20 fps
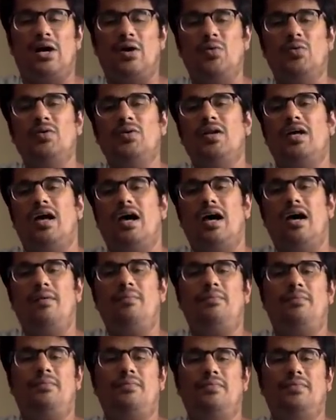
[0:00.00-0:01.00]
Down,
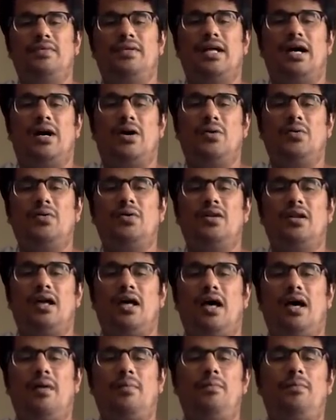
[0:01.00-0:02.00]
up,
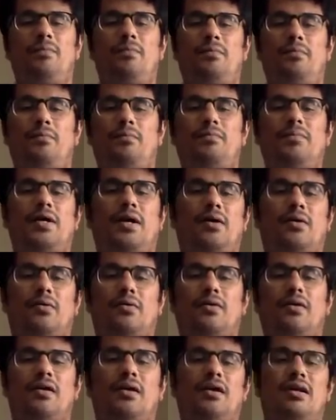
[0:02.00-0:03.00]
down, up,
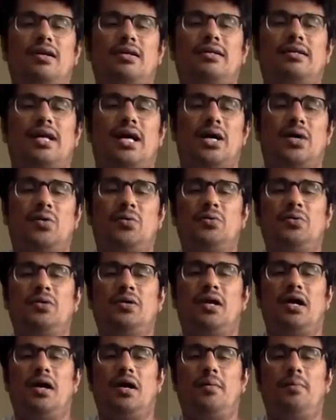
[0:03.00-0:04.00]
down.
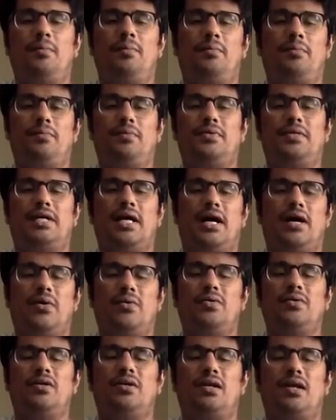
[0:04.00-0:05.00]
Down, up,
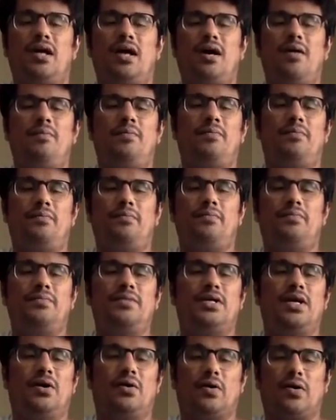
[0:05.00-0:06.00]
down, up,
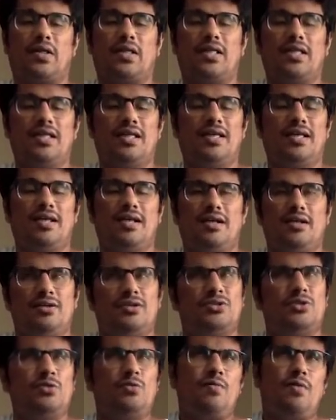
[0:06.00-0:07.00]
down.
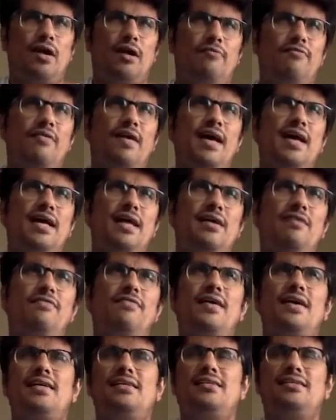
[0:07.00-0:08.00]
So if
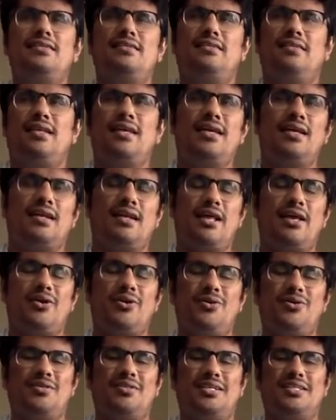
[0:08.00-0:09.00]
I
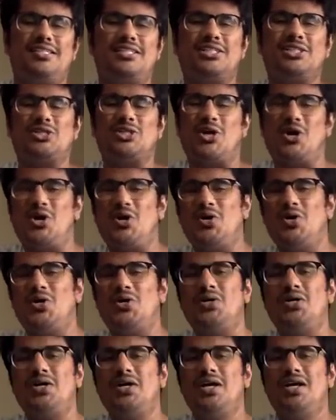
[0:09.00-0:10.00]
think this
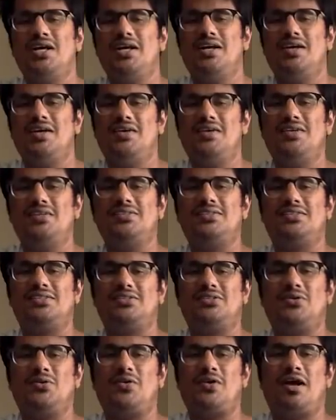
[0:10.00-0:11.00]
song
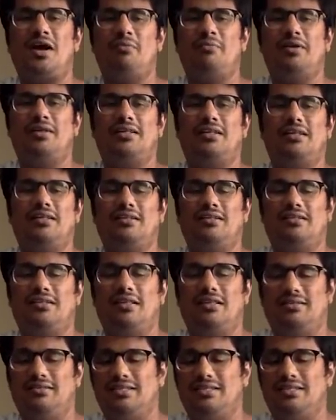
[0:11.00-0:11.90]
is coming,